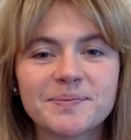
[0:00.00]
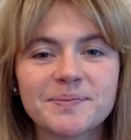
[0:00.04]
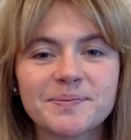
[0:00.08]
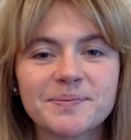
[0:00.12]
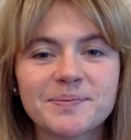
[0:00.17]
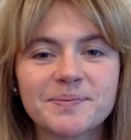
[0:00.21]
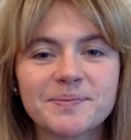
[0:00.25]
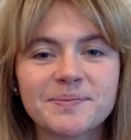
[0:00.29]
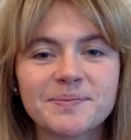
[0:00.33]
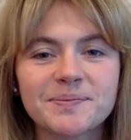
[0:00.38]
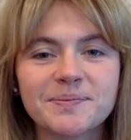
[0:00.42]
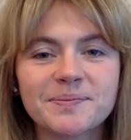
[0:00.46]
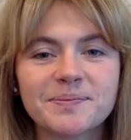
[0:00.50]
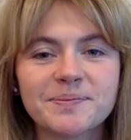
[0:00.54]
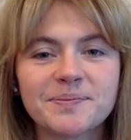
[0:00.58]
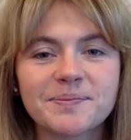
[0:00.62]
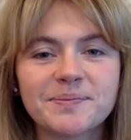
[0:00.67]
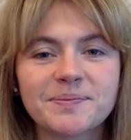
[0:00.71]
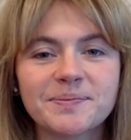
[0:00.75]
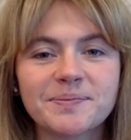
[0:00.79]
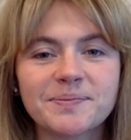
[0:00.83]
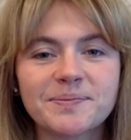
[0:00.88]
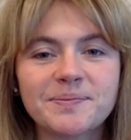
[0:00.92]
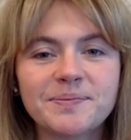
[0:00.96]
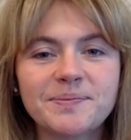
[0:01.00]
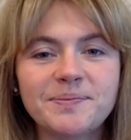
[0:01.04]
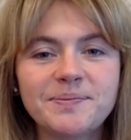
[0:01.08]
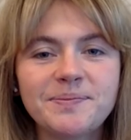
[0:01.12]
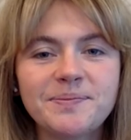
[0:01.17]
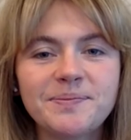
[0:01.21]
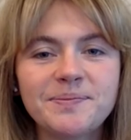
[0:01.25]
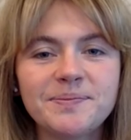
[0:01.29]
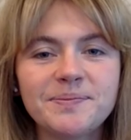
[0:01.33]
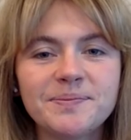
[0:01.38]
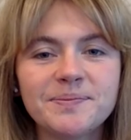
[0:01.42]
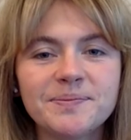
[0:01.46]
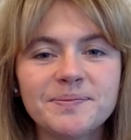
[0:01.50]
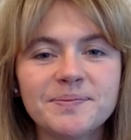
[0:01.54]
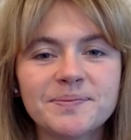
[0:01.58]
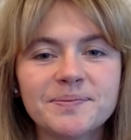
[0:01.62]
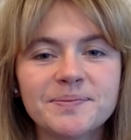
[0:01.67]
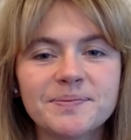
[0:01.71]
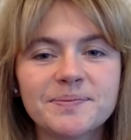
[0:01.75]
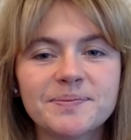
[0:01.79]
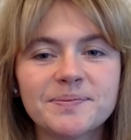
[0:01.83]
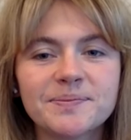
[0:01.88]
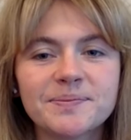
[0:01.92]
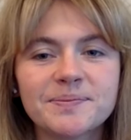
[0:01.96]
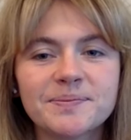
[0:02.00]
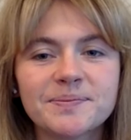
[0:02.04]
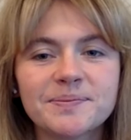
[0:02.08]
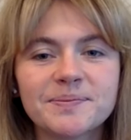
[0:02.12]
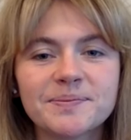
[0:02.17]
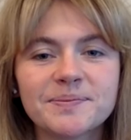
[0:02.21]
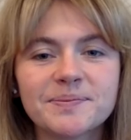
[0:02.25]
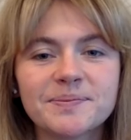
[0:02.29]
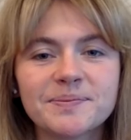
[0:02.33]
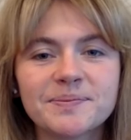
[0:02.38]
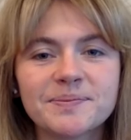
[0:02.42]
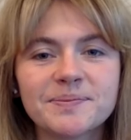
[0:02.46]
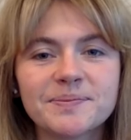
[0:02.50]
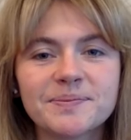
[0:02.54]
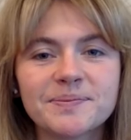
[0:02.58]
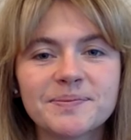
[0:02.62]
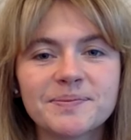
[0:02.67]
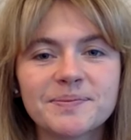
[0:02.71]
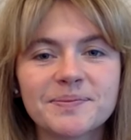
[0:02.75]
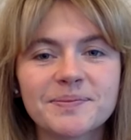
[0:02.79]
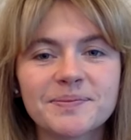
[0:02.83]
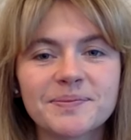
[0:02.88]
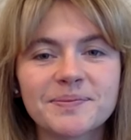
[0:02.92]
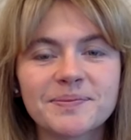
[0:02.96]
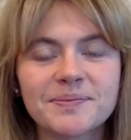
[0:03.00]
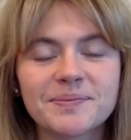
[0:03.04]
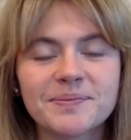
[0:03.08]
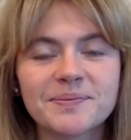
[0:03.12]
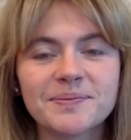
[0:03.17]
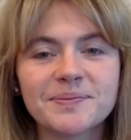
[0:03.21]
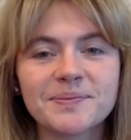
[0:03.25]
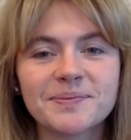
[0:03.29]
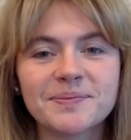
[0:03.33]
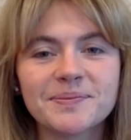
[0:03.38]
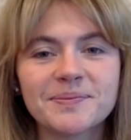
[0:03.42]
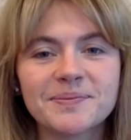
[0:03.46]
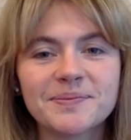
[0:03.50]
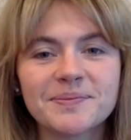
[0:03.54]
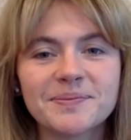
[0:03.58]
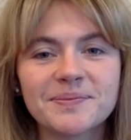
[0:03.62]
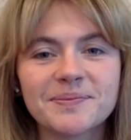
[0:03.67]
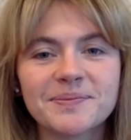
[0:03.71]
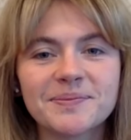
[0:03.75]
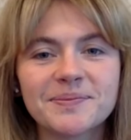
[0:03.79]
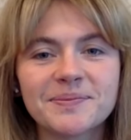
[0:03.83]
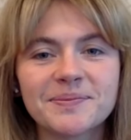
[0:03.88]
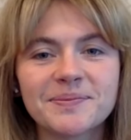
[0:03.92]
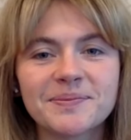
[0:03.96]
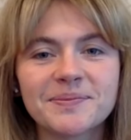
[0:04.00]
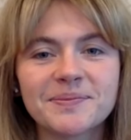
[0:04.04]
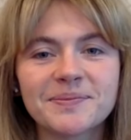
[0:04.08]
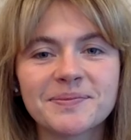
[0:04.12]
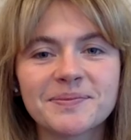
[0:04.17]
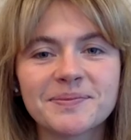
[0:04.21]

No words are spoken by the person on screen.